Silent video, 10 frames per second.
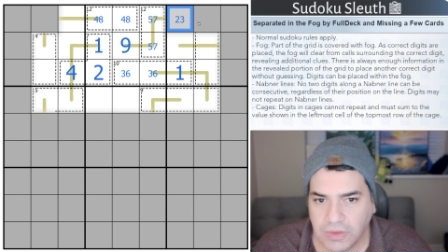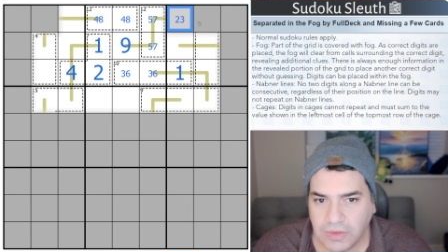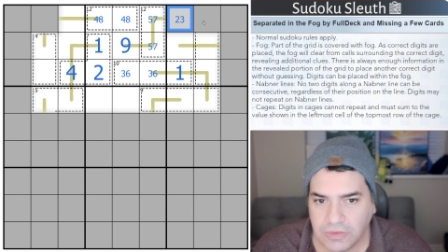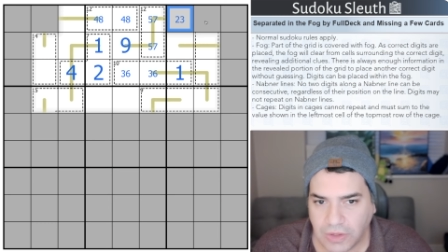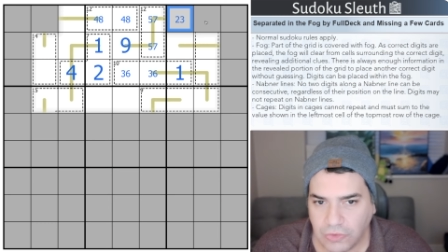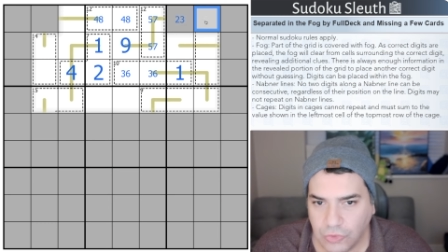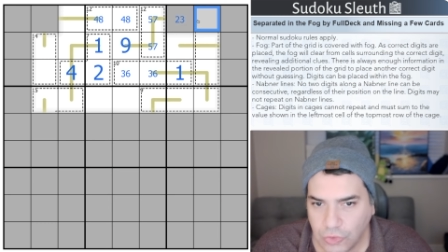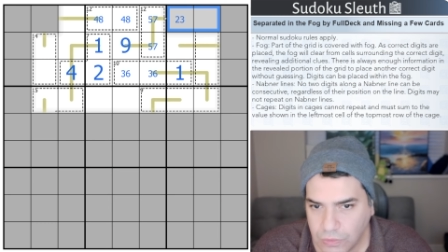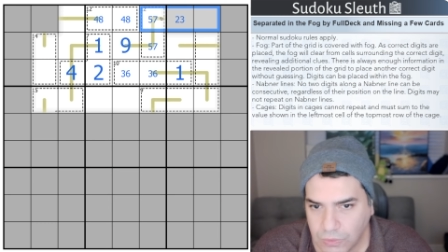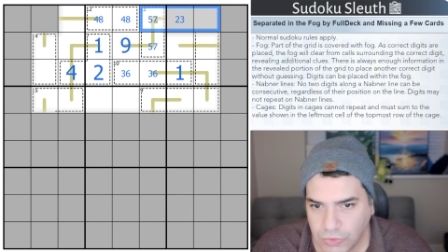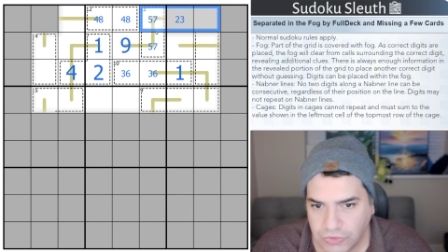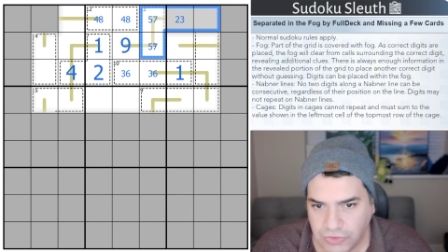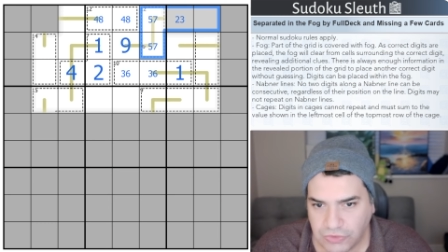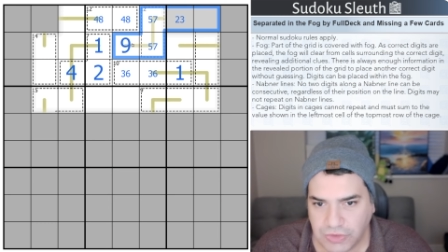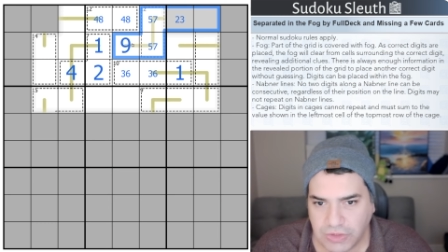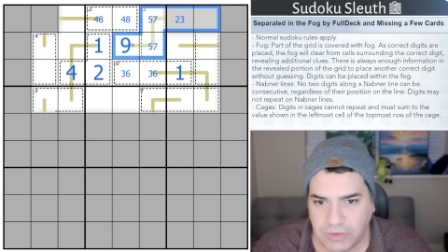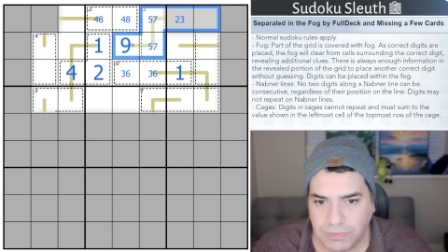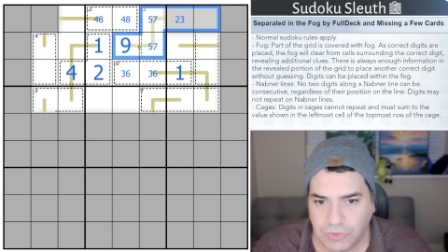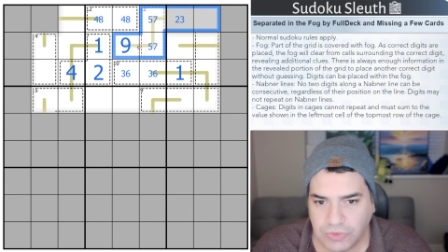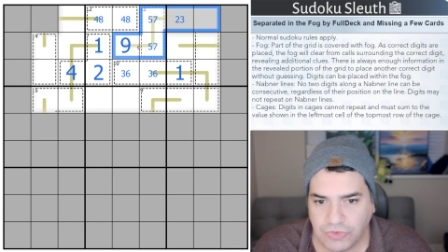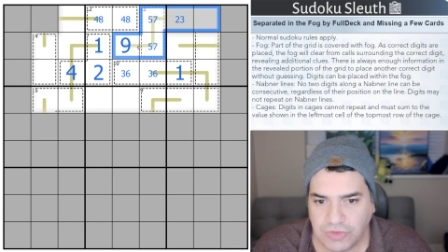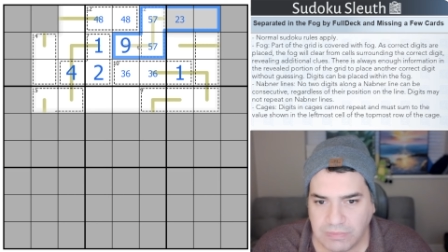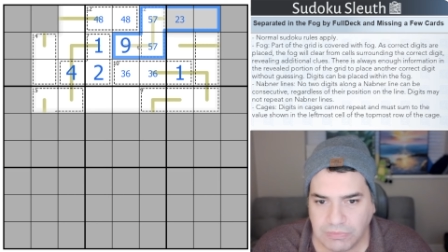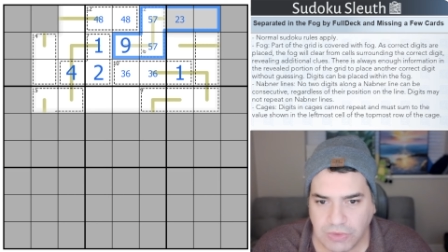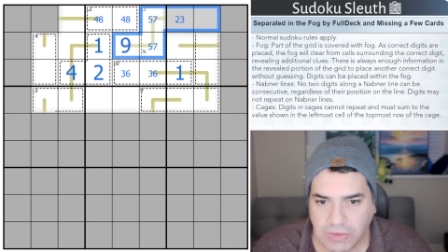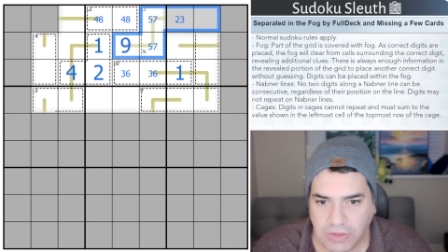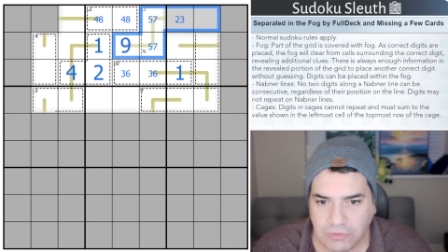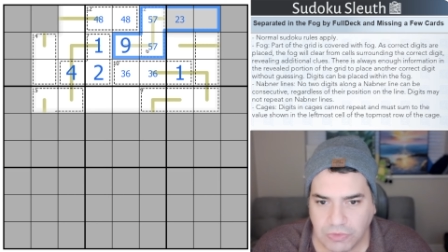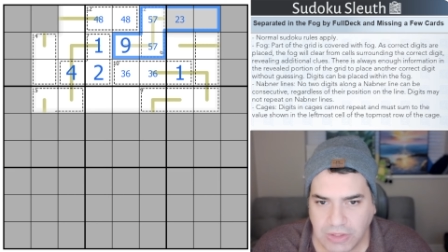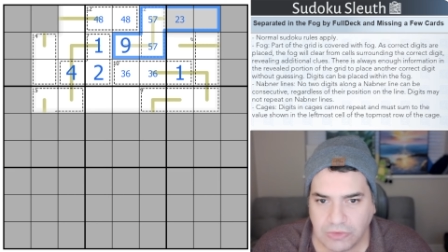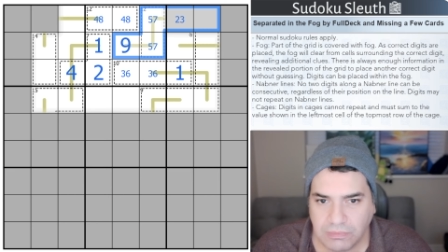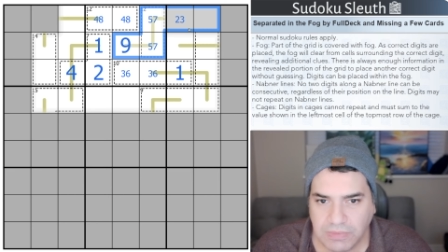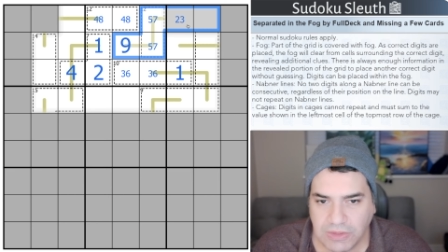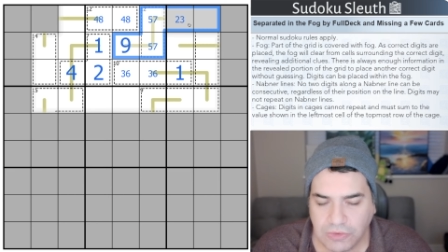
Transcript: there are no more digits I can put on this Nabner line without them being